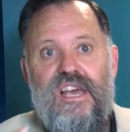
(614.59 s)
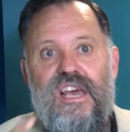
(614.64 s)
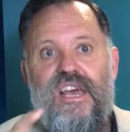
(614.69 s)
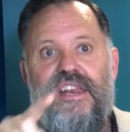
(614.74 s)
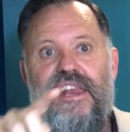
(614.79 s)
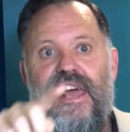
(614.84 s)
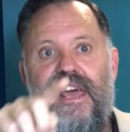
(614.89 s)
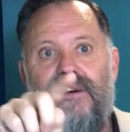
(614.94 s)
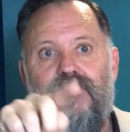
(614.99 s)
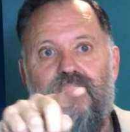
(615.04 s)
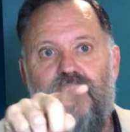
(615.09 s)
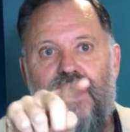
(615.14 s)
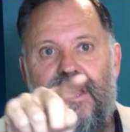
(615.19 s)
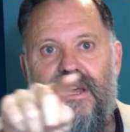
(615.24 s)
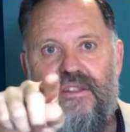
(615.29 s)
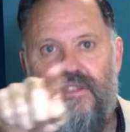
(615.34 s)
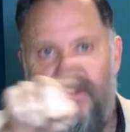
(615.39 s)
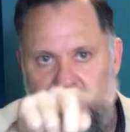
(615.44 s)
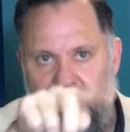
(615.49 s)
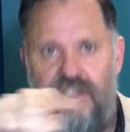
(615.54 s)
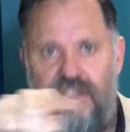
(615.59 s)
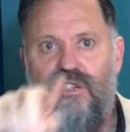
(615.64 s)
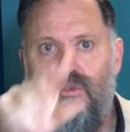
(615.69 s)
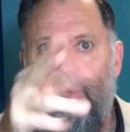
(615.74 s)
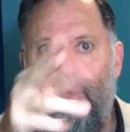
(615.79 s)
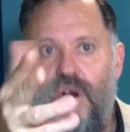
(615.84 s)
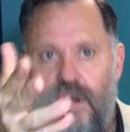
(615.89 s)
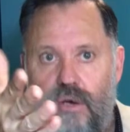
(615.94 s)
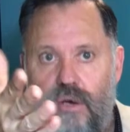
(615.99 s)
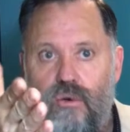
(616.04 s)
Now, this is
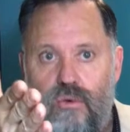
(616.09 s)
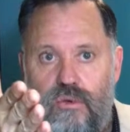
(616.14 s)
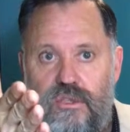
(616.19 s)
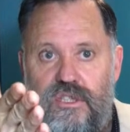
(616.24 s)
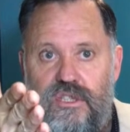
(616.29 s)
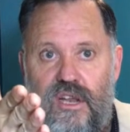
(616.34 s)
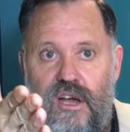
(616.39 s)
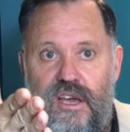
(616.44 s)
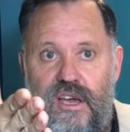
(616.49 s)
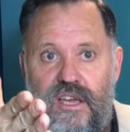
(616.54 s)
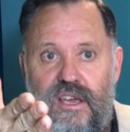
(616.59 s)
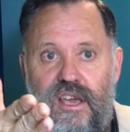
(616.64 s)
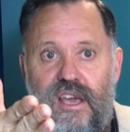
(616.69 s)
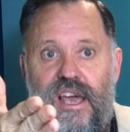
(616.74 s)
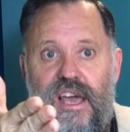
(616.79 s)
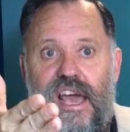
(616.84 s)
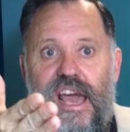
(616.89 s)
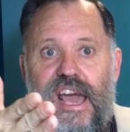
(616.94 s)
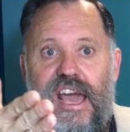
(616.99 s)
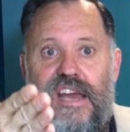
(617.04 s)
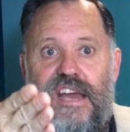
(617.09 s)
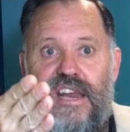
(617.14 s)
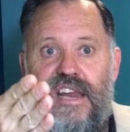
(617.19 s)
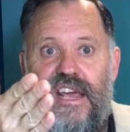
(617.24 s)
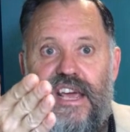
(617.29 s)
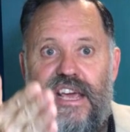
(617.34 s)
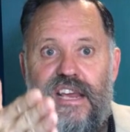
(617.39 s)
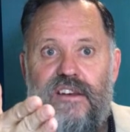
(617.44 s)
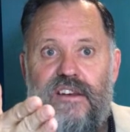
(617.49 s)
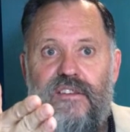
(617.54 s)
what it looks like. And
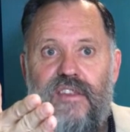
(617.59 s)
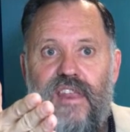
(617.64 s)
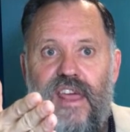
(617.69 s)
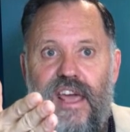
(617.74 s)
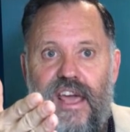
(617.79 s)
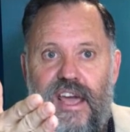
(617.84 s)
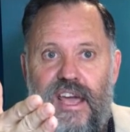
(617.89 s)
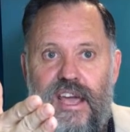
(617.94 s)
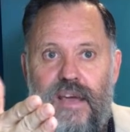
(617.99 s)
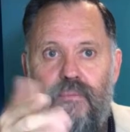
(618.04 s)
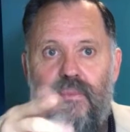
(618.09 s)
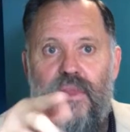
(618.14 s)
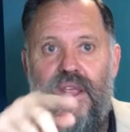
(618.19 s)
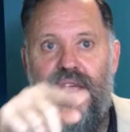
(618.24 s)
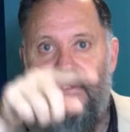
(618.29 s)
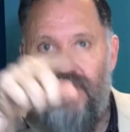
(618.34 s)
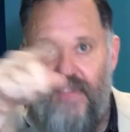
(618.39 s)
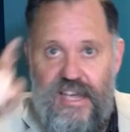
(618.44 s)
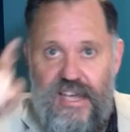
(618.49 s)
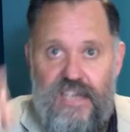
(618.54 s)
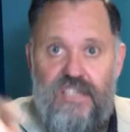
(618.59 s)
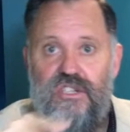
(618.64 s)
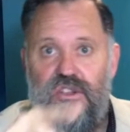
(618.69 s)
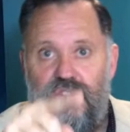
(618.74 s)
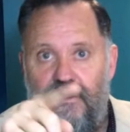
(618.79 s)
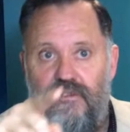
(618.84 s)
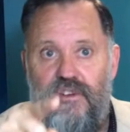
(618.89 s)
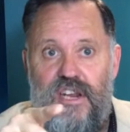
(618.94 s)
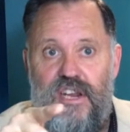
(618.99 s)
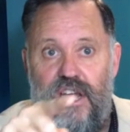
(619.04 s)
in there, there's the
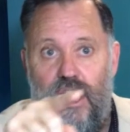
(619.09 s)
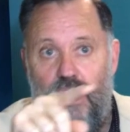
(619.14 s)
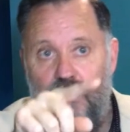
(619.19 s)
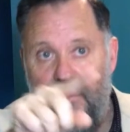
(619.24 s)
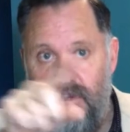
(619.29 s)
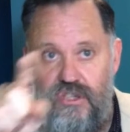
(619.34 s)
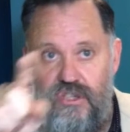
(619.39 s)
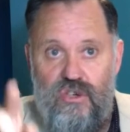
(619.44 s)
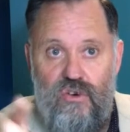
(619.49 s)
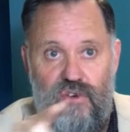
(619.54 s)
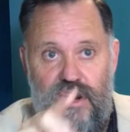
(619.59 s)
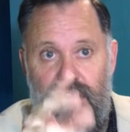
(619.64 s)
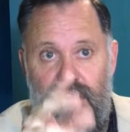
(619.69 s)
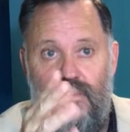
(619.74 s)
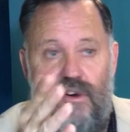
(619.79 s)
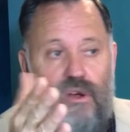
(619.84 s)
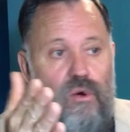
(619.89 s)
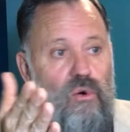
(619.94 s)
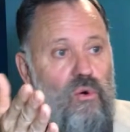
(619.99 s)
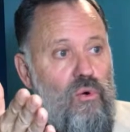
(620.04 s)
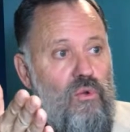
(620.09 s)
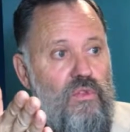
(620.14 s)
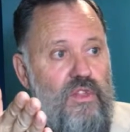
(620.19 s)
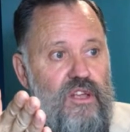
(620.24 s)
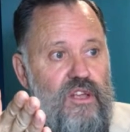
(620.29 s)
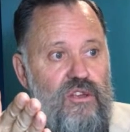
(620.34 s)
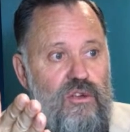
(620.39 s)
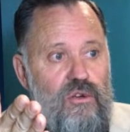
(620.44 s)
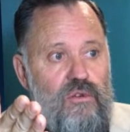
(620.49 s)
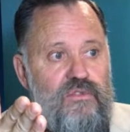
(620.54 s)
video, the screen record that
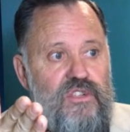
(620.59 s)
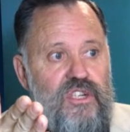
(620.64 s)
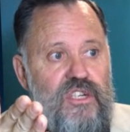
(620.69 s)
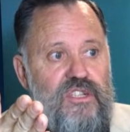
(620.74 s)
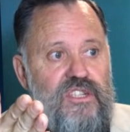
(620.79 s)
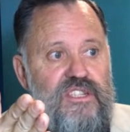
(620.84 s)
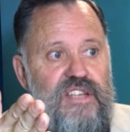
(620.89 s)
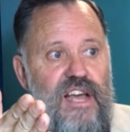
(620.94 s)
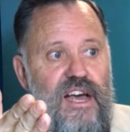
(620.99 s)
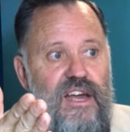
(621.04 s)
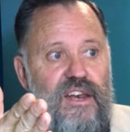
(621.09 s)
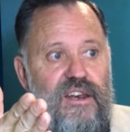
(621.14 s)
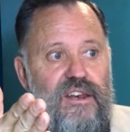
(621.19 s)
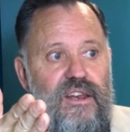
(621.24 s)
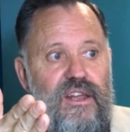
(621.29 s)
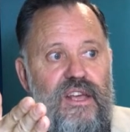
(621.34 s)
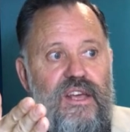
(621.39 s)
you've just done.